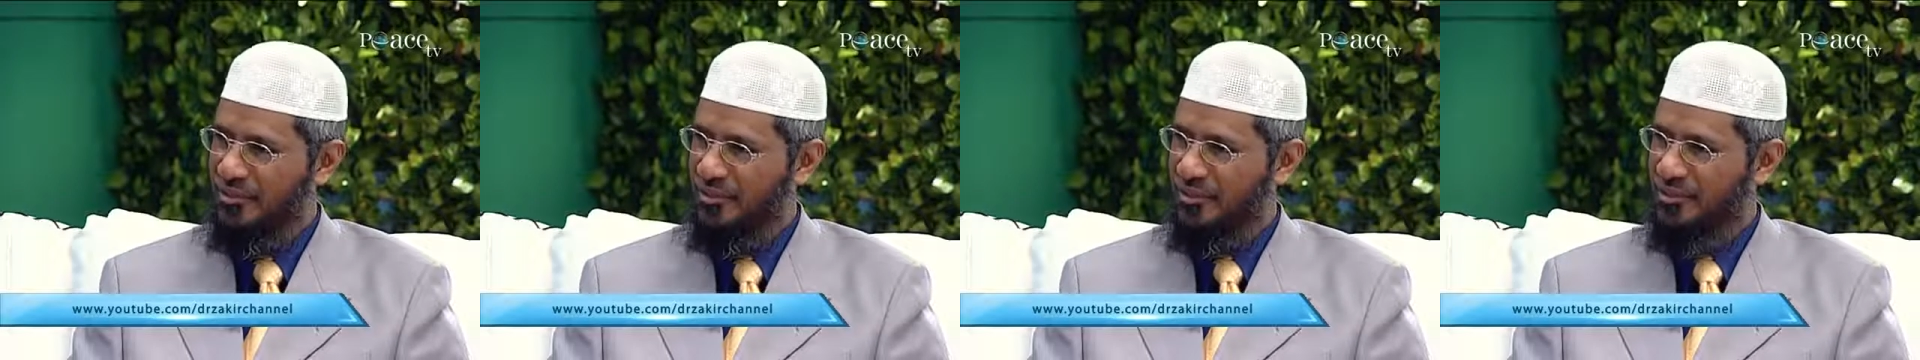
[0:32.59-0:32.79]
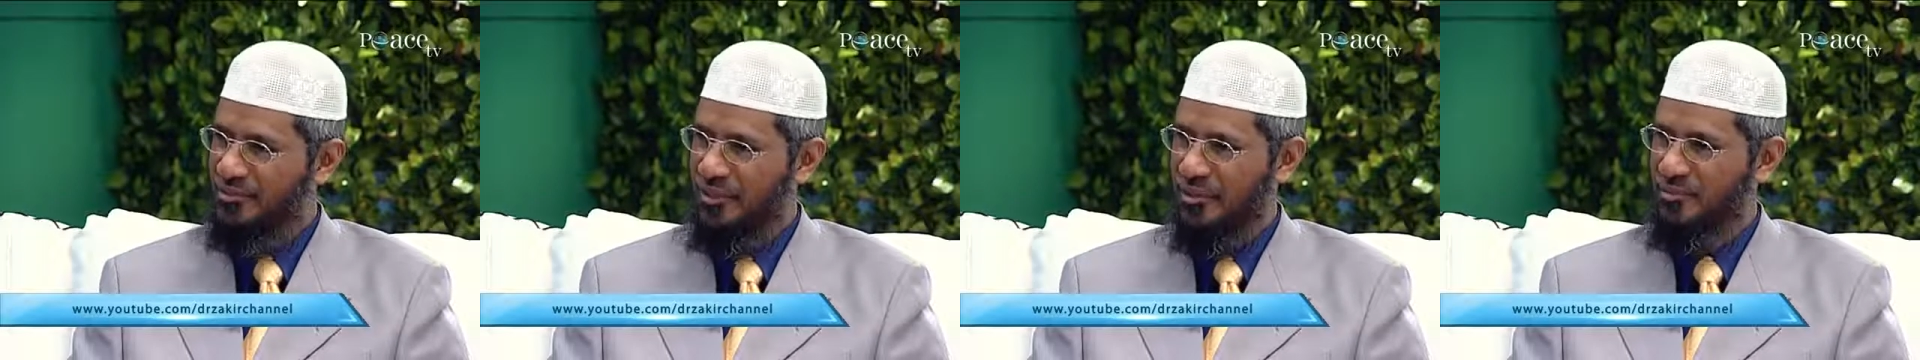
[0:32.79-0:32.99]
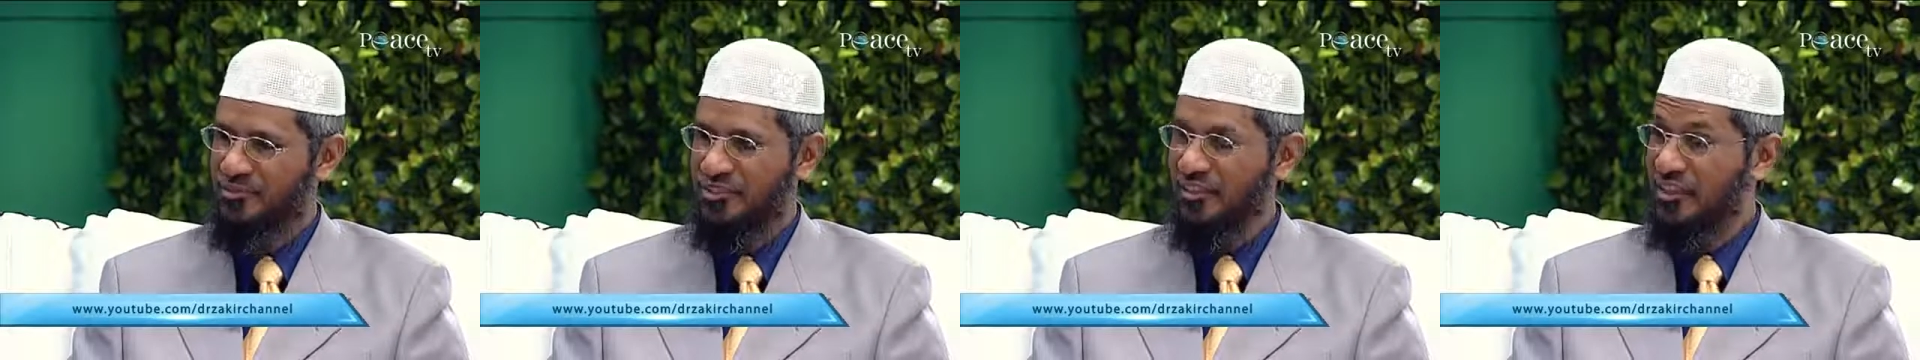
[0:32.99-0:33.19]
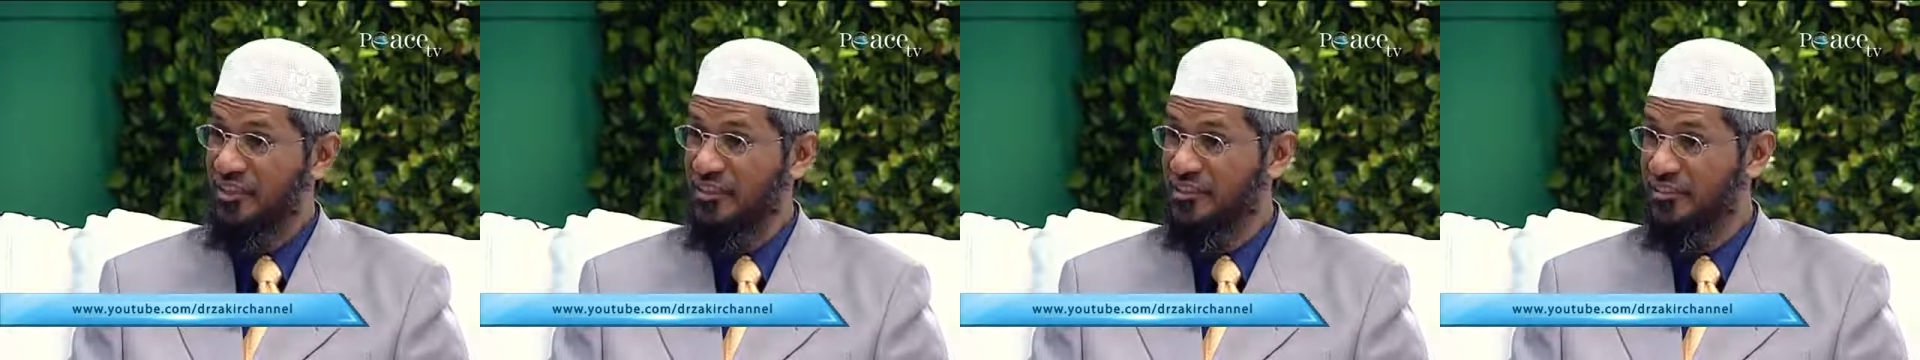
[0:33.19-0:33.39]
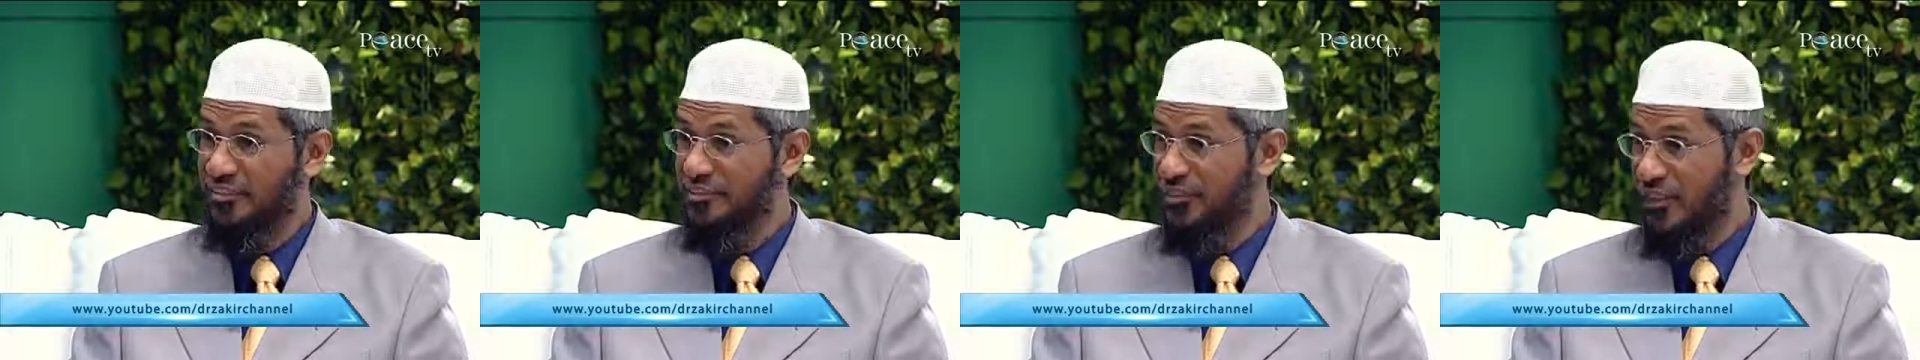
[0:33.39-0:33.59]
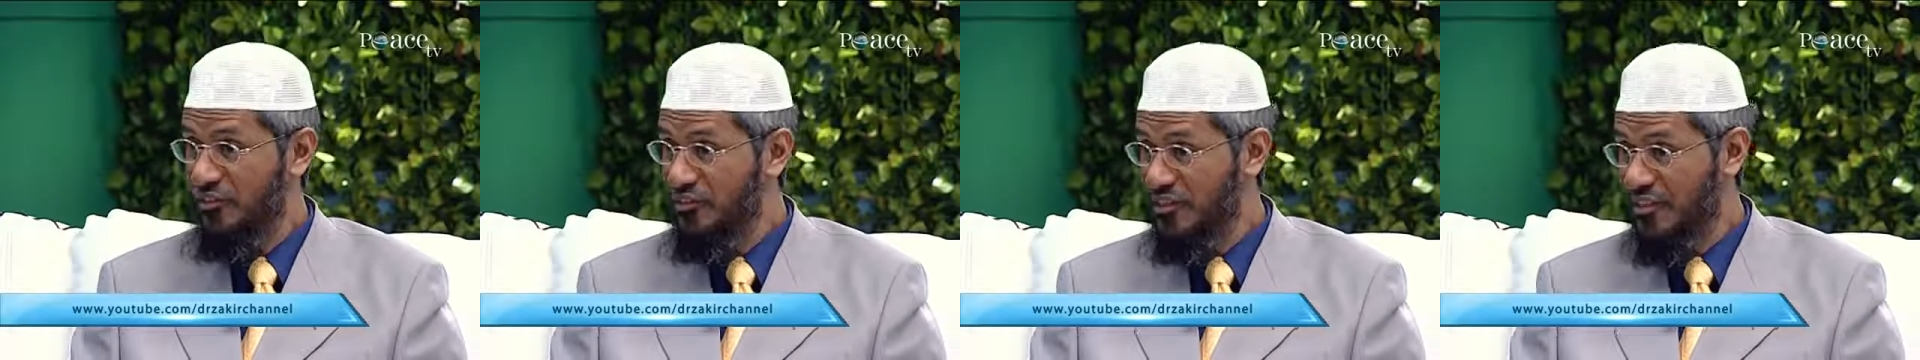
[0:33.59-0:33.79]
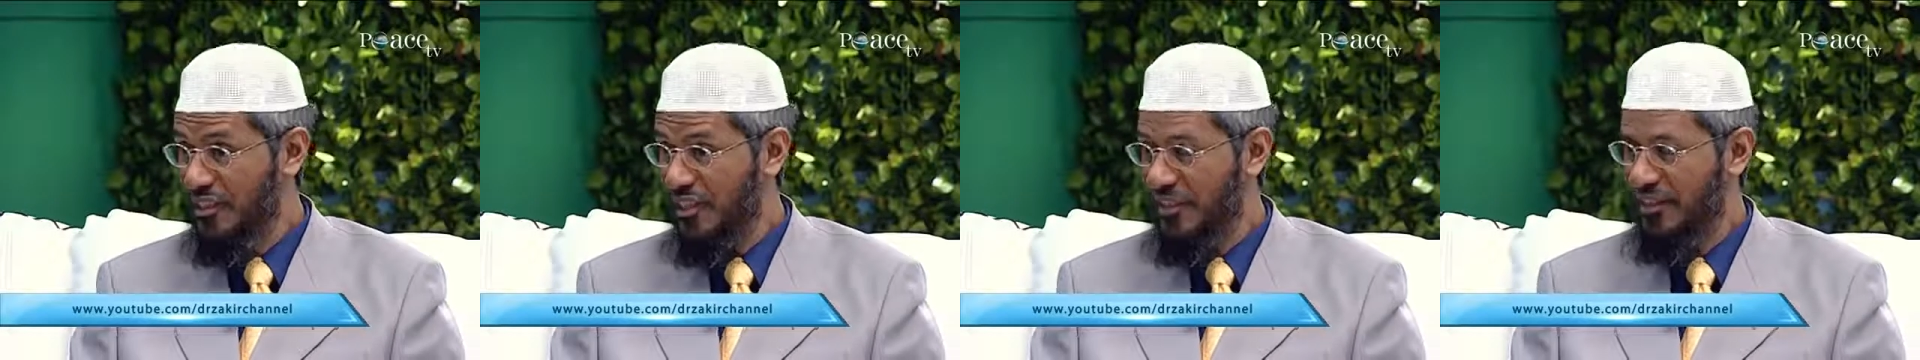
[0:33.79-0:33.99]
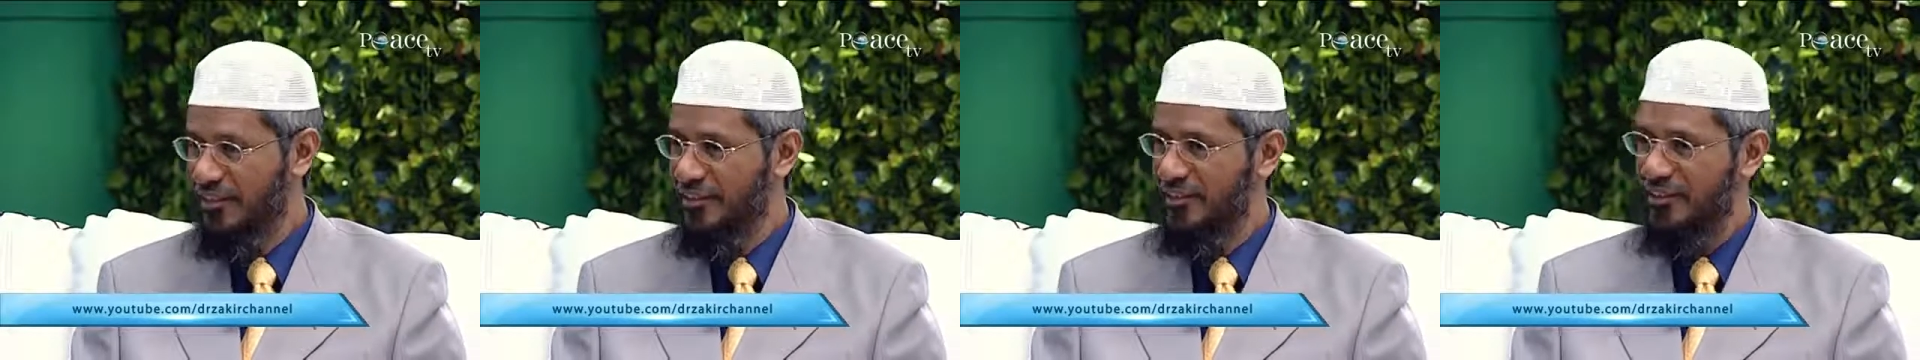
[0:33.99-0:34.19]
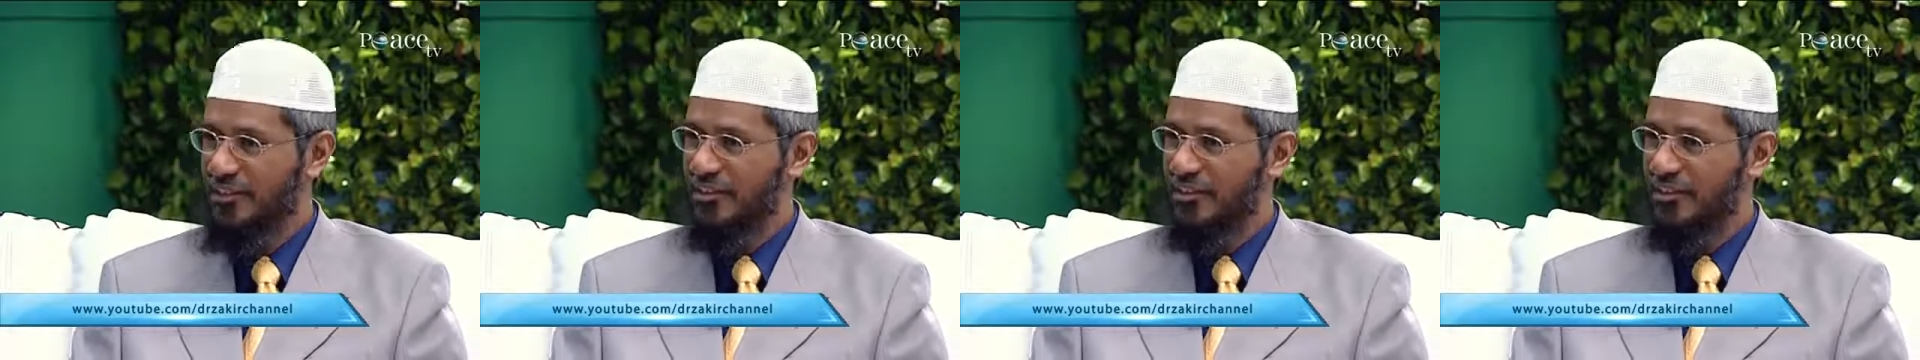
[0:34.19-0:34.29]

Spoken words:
some say it's the seventh night,